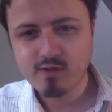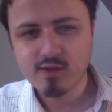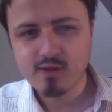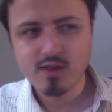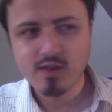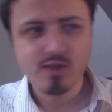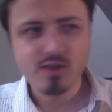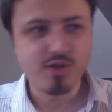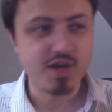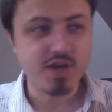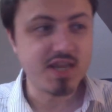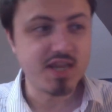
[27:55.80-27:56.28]

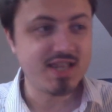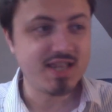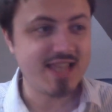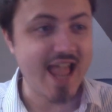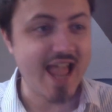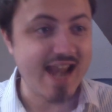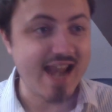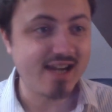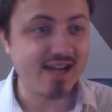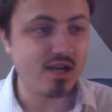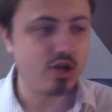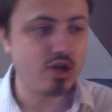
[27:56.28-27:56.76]
that he
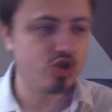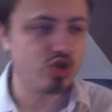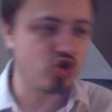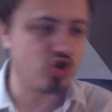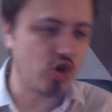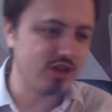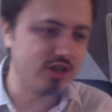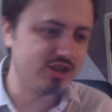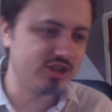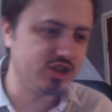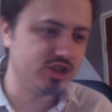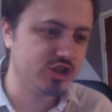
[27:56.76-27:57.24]
then
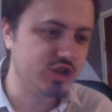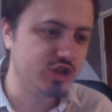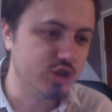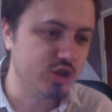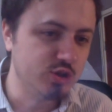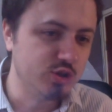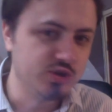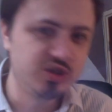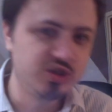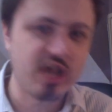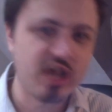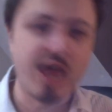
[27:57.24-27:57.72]
tried to
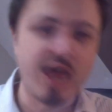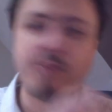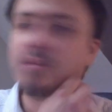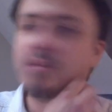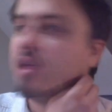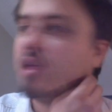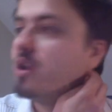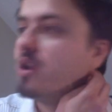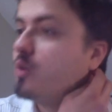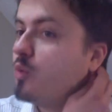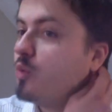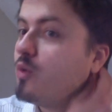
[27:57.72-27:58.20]
use them
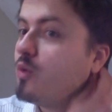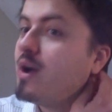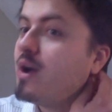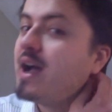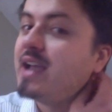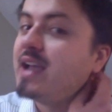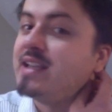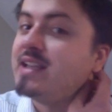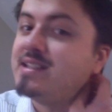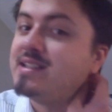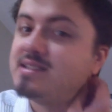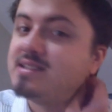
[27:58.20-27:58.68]
in all
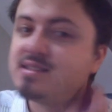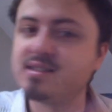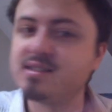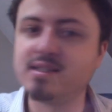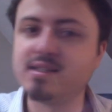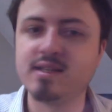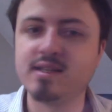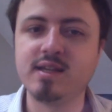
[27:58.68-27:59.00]
haste,